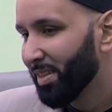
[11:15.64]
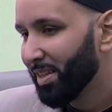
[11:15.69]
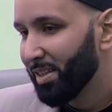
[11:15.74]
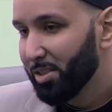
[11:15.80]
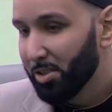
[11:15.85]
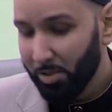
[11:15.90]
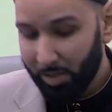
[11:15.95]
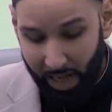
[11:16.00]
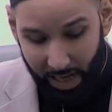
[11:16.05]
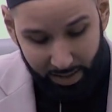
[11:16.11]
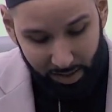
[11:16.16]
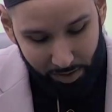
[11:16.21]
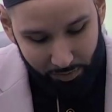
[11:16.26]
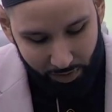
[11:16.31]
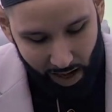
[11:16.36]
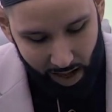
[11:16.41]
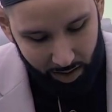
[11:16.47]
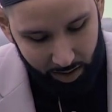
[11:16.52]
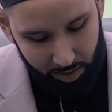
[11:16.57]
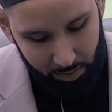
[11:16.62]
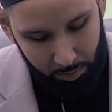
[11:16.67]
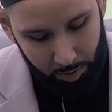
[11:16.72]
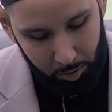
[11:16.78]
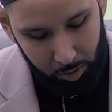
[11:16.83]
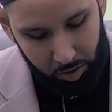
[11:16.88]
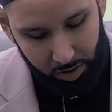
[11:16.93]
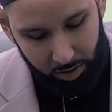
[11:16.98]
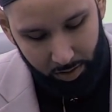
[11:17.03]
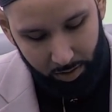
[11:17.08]
So that's a valid
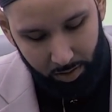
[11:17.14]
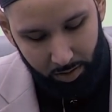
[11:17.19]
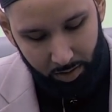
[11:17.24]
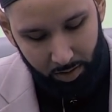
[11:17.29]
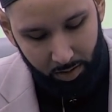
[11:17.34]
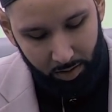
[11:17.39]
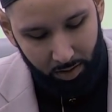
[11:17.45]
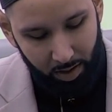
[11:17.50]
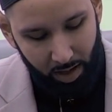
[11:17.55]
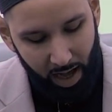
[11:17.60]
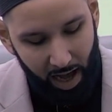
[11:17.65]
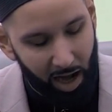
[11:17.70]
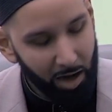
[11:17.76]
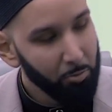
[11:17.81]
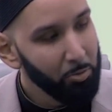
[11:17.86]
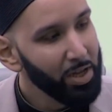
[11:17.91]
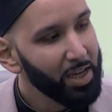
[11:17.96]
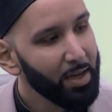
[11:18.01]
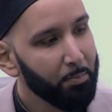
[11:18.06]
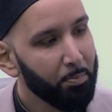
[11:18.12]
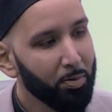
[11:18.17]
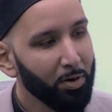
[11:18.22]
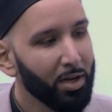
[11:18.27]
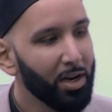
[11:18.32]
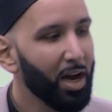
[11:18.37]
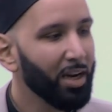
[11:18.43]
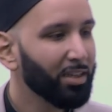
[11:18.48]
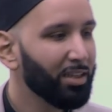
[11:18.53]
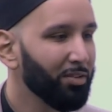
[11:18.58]
emotion. How do we get
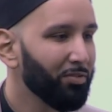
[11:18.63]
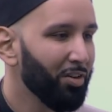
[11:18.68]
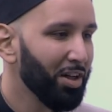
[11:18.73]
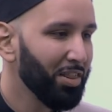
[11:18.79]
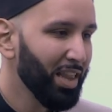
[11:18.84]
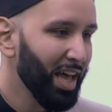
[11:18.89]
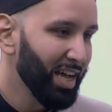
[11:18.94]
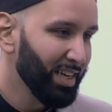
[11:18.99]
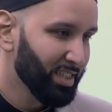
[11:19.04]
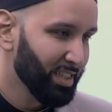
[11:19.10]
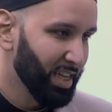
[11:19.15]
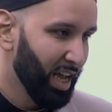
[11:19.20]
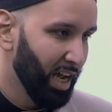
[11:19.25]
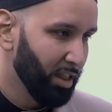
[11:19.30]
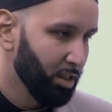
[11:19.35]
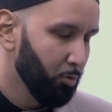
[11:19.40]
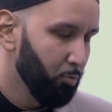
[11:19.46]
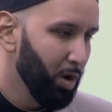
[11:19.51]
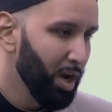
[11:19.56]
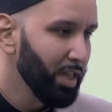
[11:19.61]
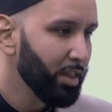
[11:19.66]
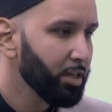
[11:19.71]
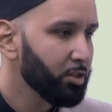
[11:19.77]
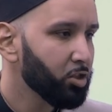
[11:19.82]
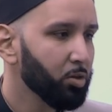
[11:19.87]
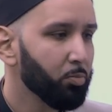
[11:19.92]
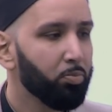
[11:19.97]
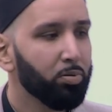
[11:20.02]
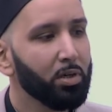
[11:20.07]
productive on that side? The way
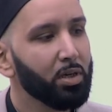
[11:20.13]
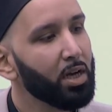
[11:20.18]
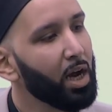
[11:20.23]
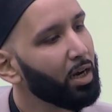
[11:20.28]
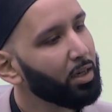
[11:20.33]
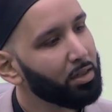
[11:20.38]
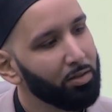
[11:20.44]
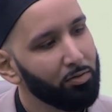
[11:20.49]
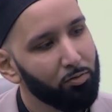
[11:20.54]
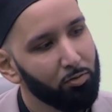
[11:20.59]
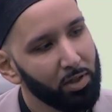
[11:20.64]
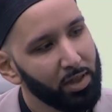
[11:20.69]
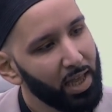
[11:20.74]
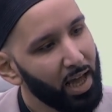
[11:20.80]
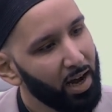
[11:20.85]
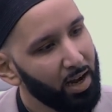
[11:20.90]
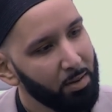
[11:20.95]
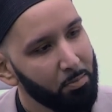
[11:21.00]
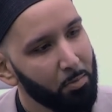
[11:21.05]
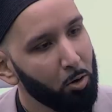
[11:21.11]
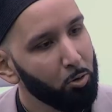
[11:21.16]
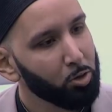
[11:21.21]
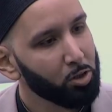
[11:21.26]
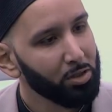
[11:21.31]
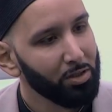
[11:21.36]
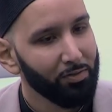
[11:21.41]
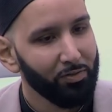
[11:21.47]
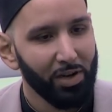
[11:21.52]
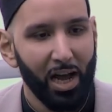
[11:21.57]
that you're productive with that
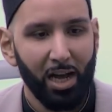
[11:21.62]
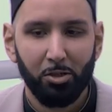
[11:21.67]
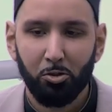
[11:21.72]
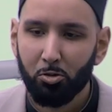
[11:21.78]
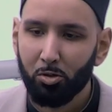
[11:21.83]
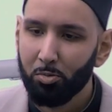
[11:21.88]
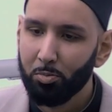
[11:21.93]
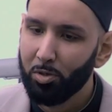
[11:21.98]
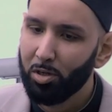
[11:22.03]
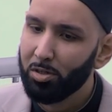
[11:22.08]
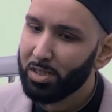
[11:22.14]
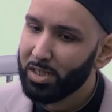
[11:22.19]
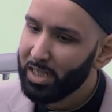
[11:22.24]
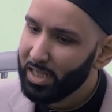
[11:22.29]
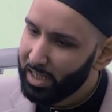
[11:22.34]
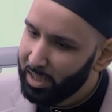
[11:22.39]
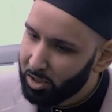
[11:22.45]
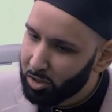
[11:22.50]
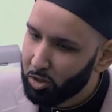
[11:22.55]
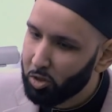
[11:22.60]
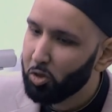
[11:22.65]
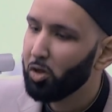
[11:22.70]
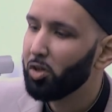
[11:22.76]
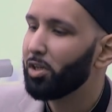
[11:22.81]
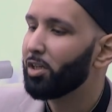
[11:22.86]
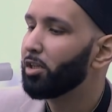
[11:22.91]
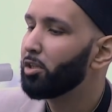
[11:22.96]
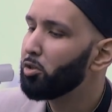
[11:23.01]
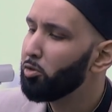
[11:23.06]
emotion of natural mercy is
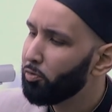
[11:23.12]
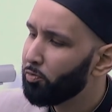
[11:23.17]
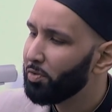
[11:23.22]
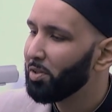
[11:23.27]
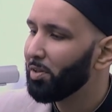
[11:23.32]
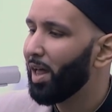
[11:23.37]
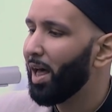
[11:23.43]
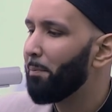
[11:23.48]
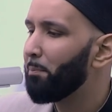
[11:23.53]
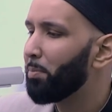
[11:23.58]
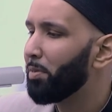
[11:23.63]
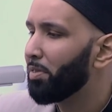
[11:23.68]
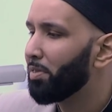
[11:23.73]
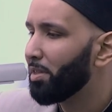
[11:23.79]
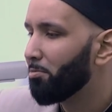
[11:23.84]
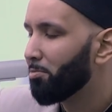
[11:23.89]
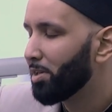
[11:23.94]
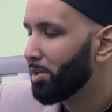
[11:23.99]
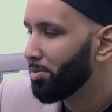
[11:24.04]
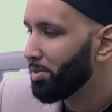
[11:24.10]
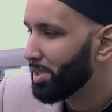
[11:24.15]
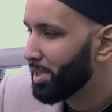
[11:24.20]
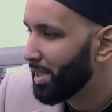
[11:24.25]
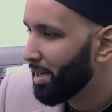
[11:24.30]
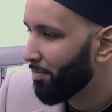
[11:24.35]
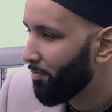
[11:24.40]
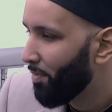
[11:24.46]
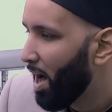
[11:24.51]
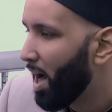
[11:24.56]
good. You feel empathy when you see
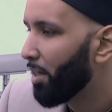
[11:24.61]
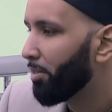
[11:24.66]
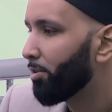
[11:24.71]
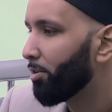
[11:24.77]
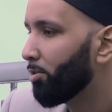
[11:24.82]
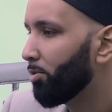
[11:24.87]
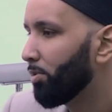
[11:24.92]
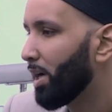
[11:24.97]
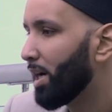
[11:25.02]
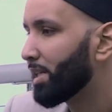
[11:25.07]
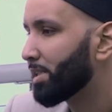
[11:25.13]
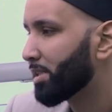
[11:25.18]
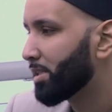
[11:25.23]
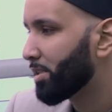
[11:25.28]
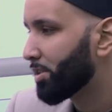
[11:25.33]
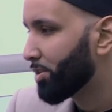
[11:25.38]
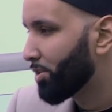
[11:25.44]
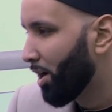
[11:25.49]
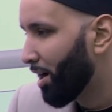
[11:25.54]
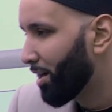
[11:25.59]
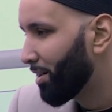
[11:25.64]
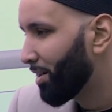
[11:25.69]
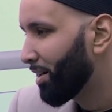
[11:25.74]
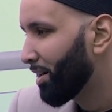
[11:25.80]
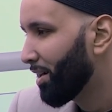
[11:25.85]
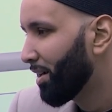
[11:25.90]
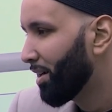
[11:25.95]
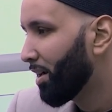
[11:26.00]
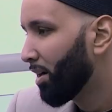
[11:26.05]
a father who lost his daughter
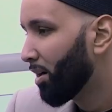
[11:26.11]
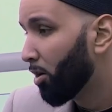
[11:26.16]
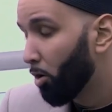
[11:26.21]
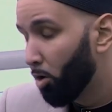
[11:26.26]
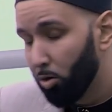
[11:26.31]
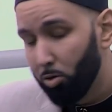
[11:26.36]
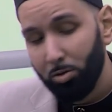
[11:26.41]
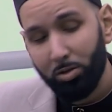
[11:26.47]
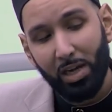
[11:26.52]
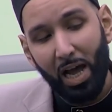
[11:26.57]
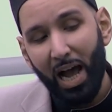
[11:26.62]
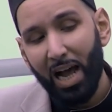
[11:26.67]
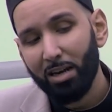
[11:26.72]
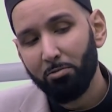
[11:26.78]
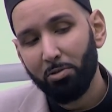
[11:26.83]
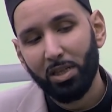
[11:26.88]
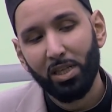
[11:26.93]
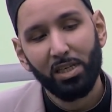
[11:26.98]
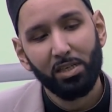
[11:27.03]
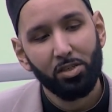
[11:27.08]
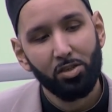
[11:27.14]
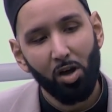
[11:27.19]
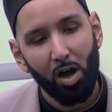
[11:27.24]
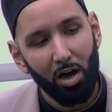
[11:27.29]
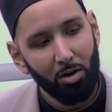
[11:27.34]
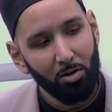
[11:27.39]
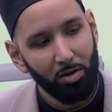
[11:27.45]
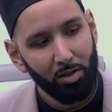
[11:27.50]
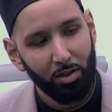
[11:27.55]
or who died with his
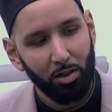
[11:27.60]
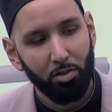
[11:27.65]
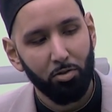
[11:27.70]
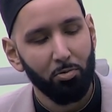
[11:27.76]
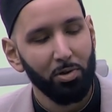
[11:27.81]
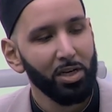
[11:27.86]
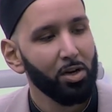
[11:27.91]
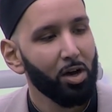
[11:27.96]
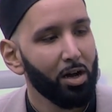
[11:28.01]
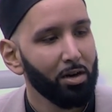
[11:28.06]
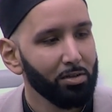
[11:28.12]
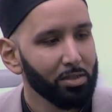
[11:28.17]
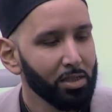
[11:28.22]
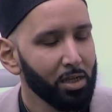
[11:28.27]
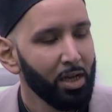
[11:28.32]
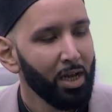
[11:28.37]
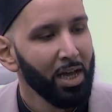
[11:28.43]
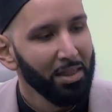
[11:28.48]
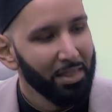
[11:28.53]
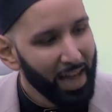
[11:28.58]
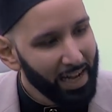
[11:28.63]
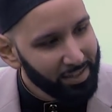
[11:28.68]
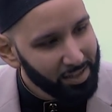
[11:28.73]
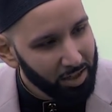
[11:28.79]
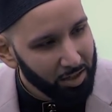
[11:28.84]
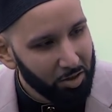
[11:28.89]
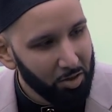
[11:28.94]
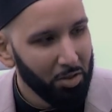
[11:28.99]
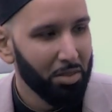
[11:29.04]
daughter and the three daughters. That's
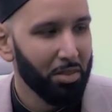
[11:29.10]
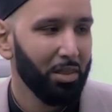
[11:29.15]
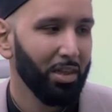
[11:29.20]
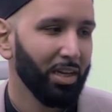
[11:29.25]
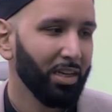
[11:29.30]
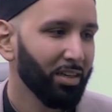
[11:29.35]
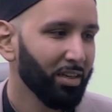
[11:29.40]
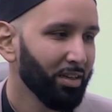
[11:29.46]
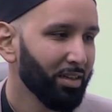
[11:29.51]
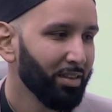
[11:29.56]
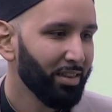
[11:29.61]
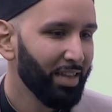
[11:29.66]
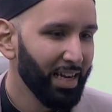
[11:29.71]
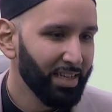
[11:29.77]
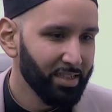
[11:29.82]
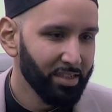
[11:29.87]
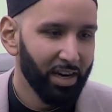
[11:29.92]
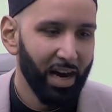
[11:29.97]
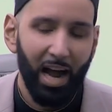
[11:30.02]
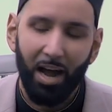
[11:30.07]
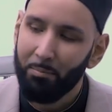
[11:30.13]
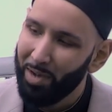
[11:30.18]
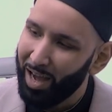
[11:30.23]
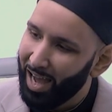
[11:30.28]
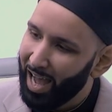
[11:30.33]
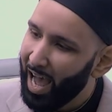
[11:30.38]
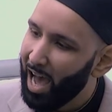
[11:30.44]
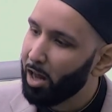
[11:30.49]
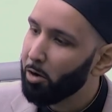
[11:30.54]
a good thing. That's
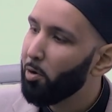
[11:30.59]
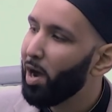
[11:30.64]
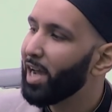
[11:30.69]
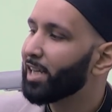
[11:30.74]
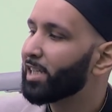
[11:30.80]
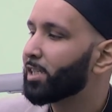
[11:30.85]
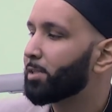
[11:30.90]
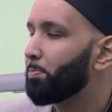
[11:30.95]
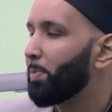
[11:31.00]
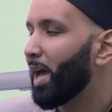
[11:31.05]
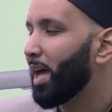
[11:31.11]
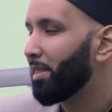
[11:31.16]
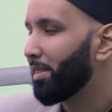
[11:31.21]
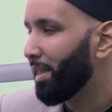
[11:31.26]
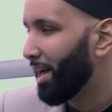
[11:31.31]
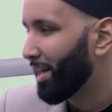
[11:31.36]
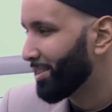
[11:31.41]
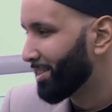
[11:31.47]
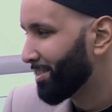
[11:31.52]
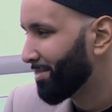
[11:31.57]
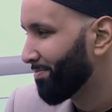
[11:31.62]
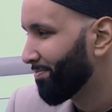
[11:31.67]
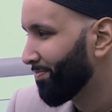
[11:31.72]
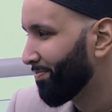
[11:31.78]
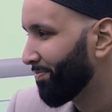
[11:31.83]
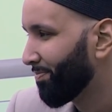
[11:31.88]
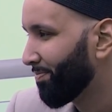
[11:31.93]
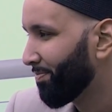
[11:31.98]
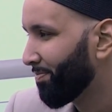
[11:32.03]
rahmah. How do I expand that?
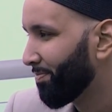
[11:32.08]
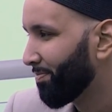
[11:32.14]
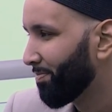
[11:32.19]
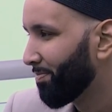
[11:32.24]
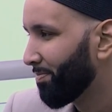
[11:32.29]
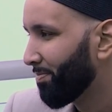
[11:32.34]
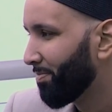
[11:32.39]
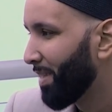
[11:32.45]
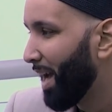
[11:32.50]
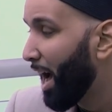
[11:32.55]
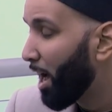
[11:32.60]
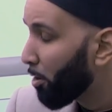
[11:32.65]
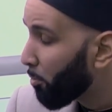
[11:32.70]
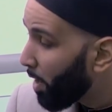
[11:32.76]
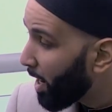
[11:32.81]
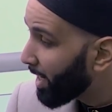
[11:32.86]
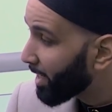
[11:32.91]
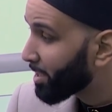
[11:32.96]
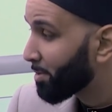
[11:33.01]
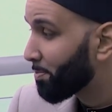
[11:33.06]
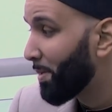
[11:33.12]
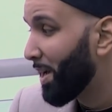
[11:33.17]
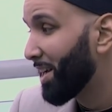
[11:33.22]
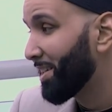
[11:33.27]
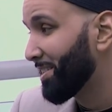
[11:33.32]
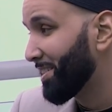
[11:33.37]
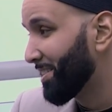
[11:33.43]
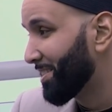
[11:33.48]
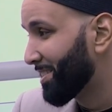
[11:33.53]
How do I
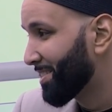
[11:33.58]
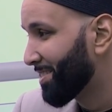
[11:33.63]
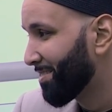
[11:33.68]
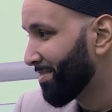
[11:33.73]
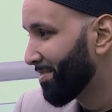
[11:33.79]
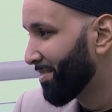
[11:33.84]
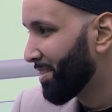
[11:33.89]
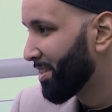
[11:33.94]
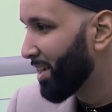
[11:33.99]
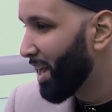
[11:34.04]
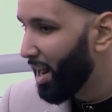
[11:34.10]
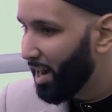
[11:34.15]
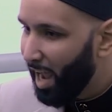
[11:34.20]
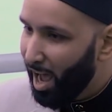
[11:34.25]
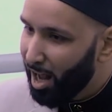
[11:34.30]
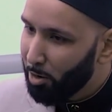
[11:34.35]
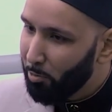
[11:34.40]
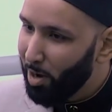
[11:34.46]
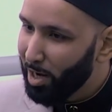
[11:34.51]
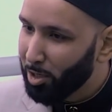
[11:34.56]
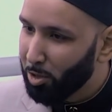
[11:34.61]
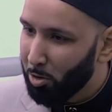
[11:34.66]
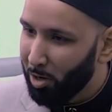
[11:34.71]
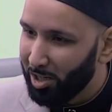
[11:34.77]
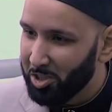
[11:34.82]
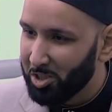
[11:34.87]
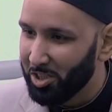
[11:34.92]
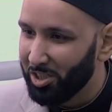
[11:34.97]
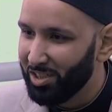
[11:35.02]
expand it? Not how do I
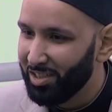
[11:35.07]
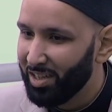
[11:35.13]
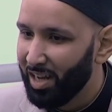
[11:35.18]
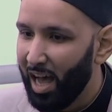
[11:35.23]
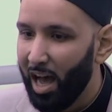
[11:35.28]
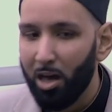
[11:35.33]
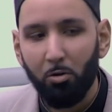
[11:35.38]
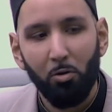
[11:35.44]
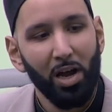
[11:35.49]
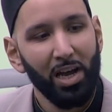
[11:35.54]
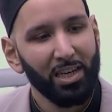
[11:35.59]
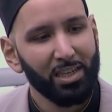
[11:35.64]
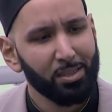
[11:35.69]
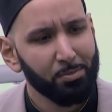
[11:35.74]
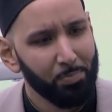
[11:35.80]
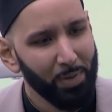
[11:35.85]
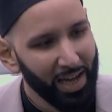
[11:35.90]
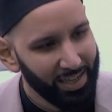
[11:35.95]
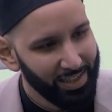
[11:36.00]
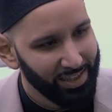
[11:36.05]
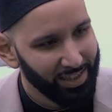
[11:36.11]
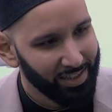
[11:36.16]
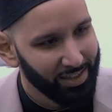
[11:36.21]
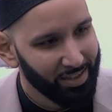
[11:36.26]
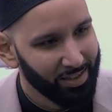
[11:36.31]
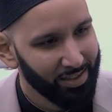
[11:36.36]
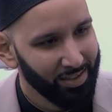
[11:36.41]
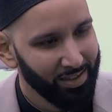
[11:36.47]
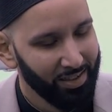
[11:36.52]
crush it, how do I expand
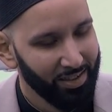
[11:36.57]
it?